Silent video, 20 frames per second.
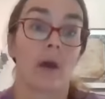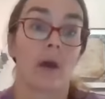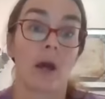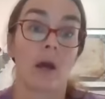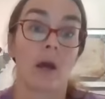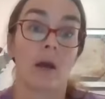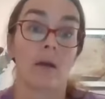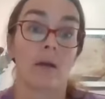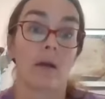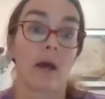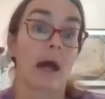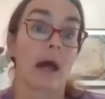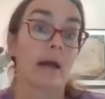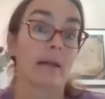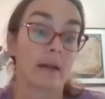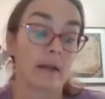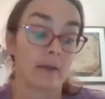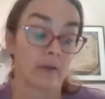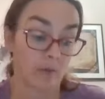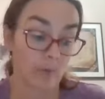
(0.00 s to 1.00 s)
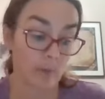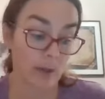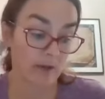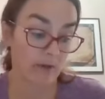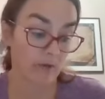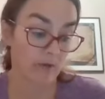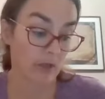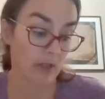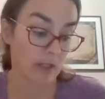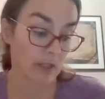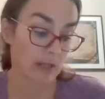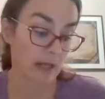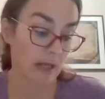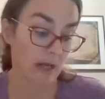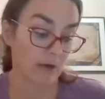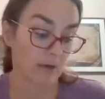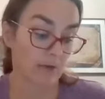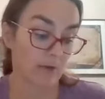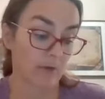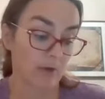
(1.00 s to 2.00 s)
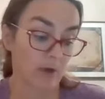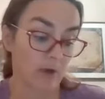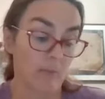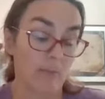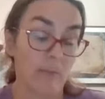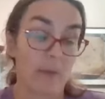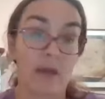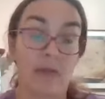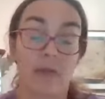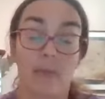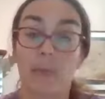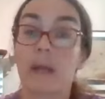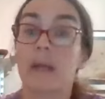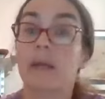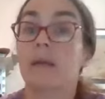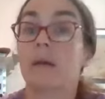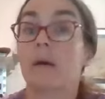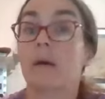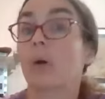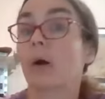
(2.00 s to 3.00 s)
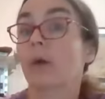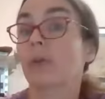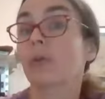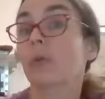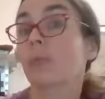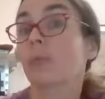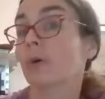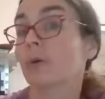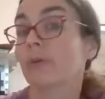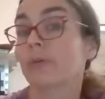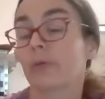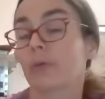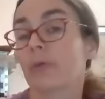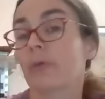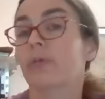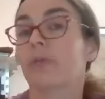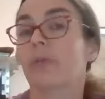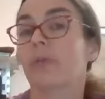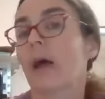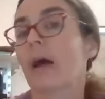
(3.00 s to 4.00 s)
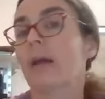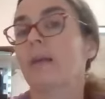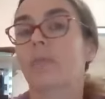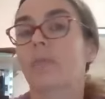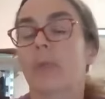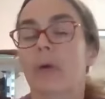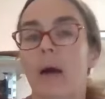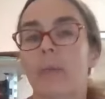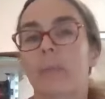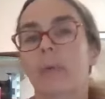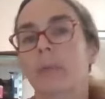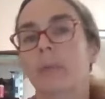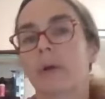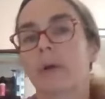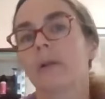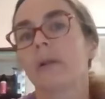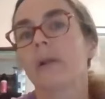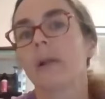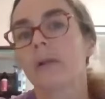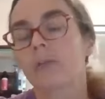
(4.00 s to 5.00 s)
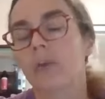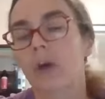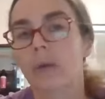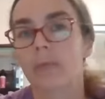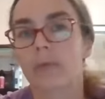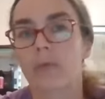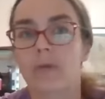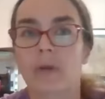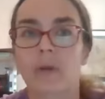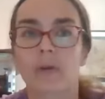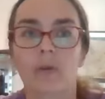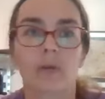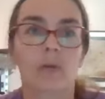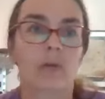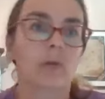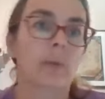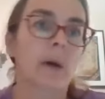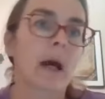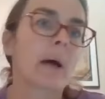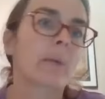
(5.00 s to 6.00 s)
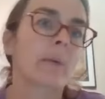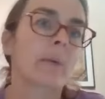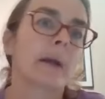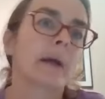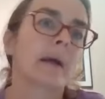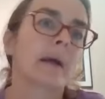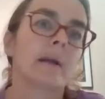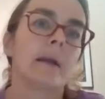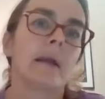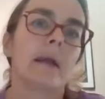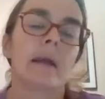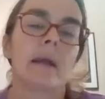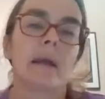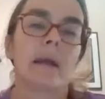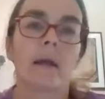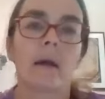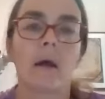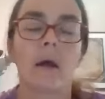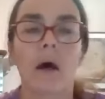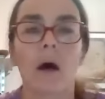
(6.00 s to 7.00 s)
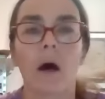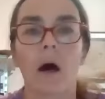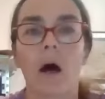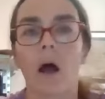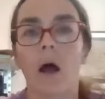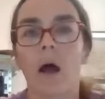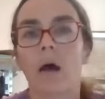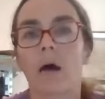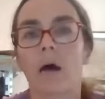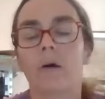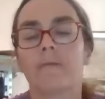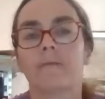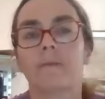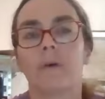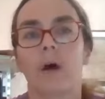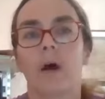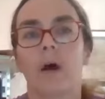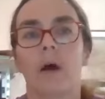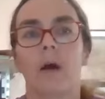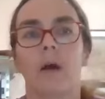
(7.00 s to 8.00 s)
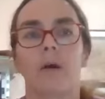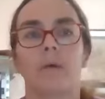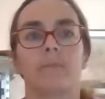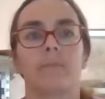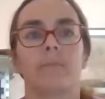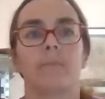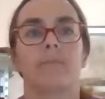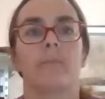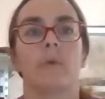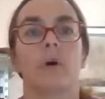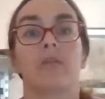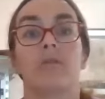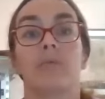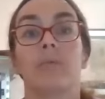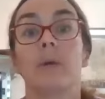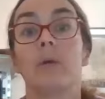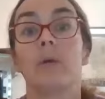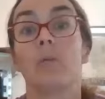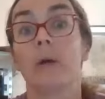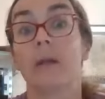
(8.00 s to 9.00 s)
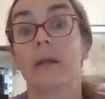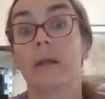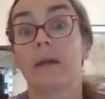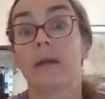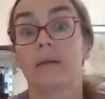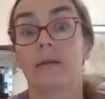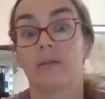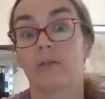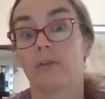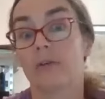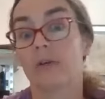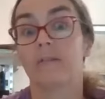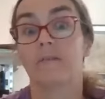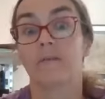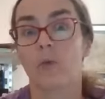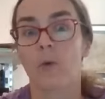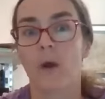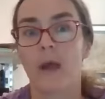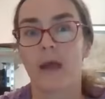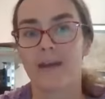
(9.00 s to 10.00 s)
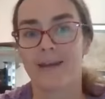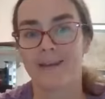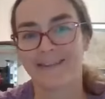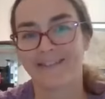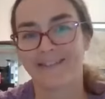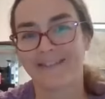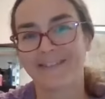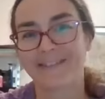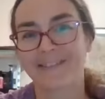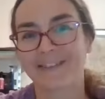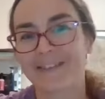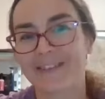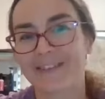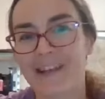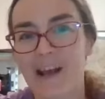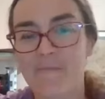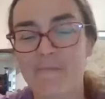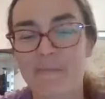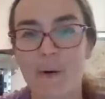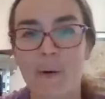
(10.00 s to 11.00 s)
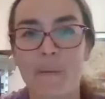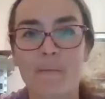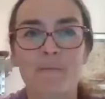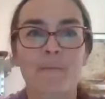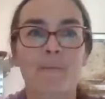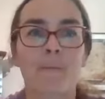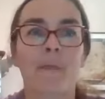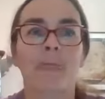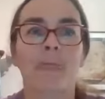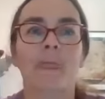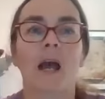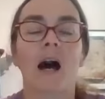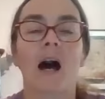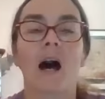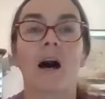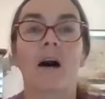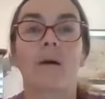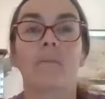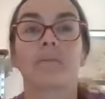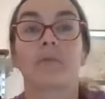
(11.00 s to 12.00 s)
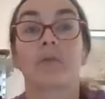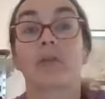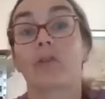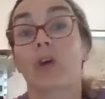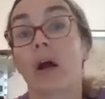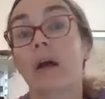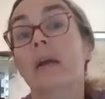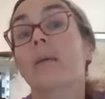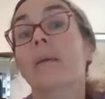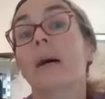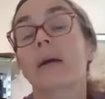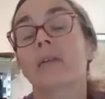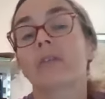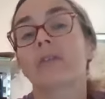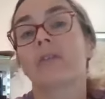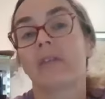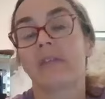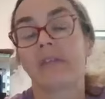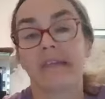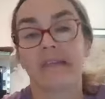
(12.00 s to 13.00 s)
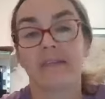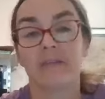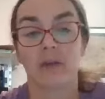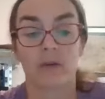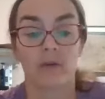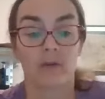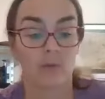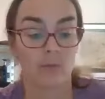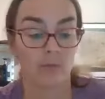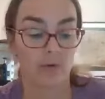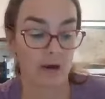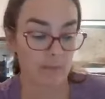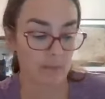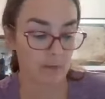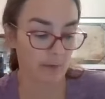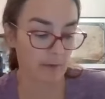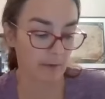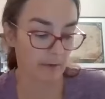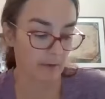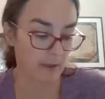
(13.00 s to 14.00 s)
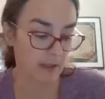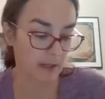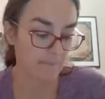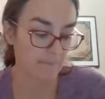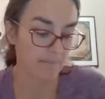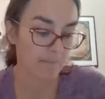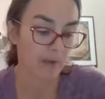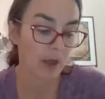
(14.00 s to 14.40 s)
Highlights Magazine has Mathmania puzzle books, where there's a lot of probability types of things. Also, probability of me winning this giveaway, for example. So talking about statistics and probability.